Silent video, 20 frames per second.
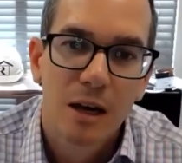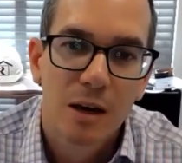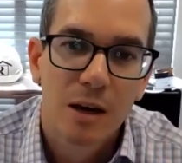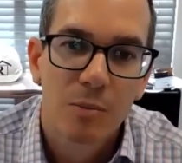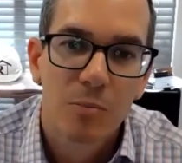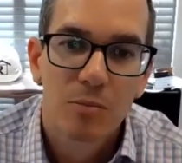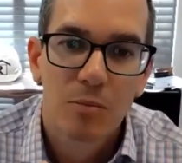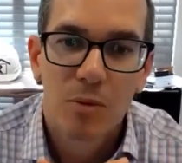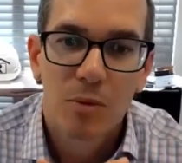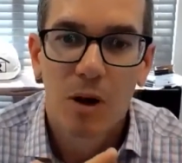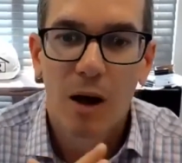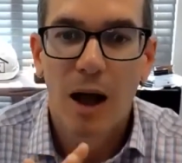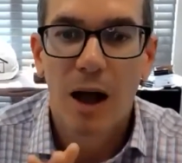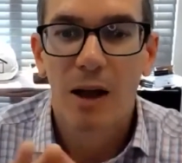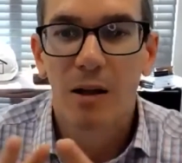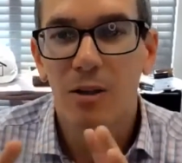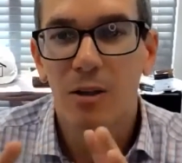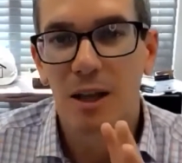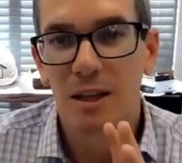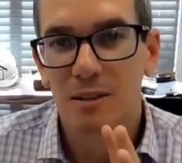
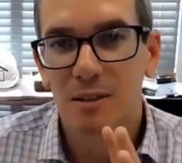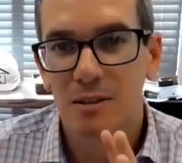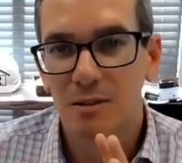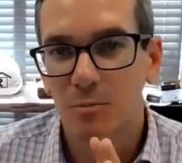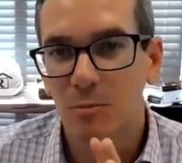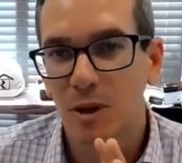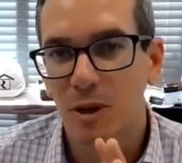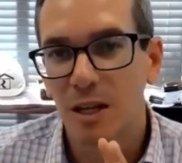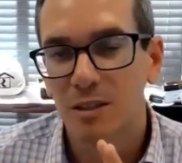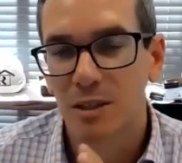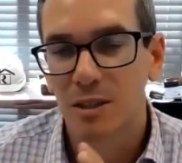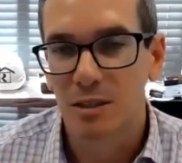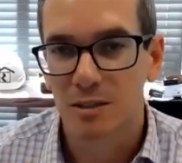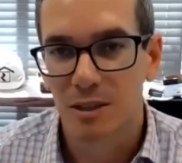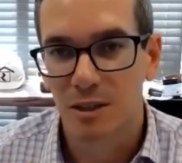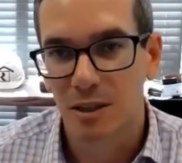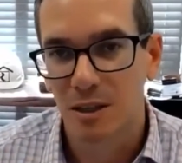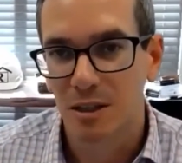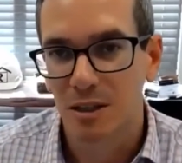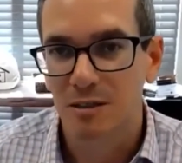I like to, when I talk
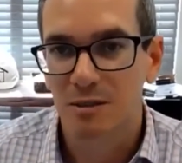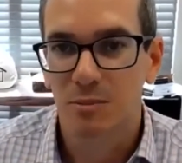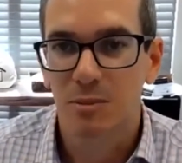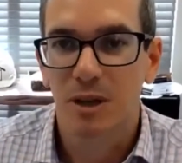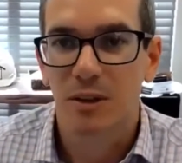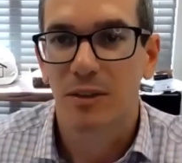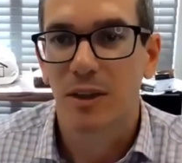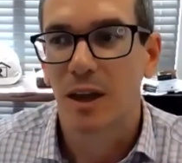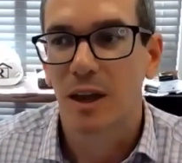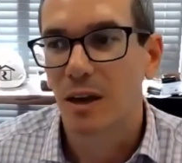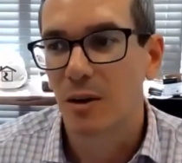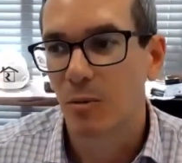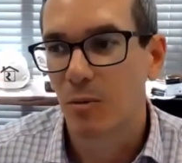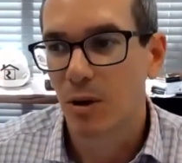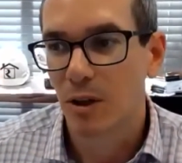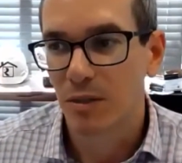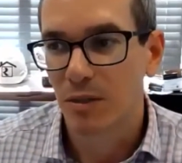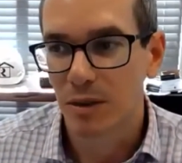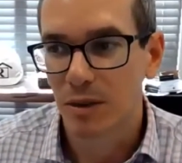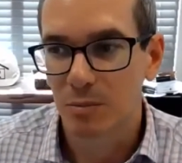to clients about that, I
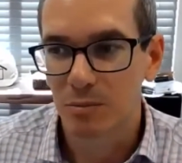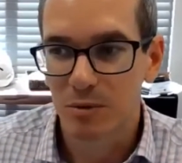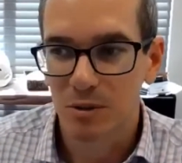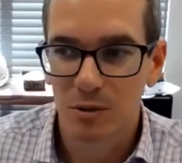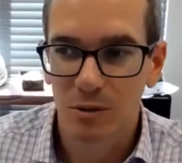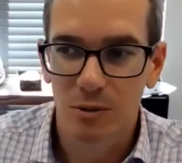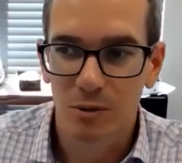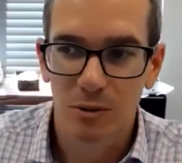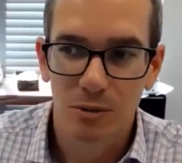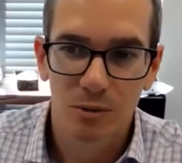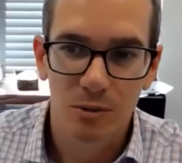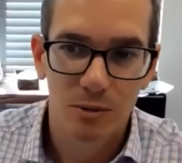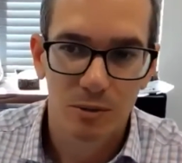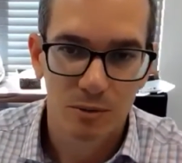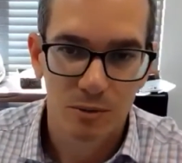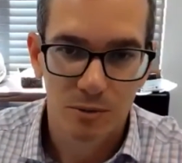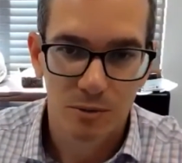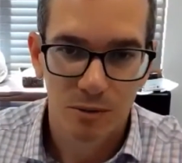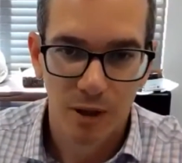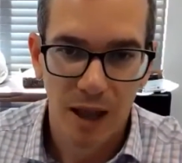want them to
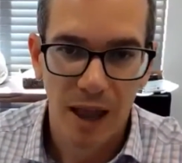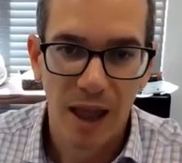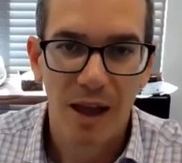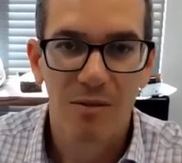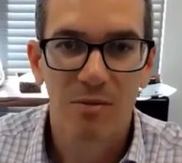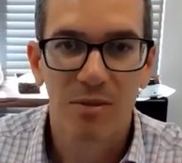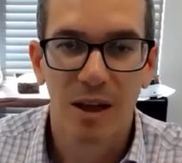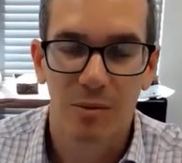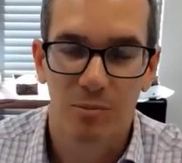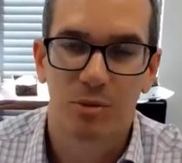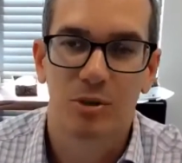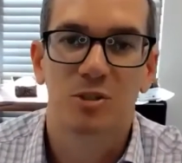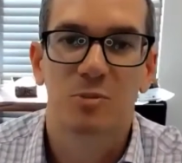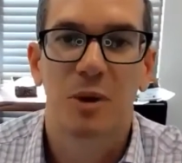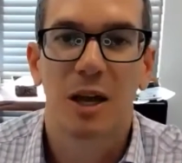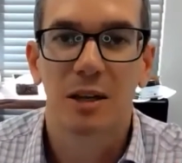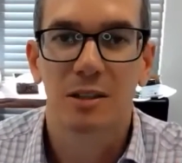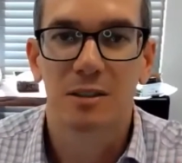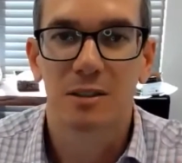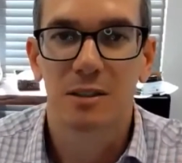have that
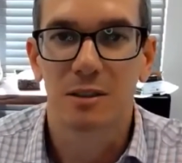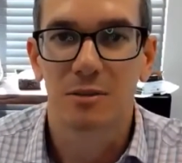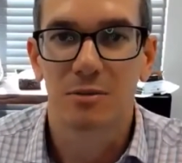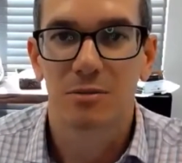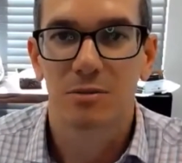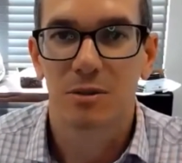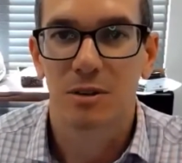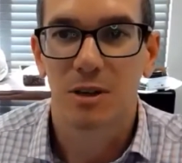perspective.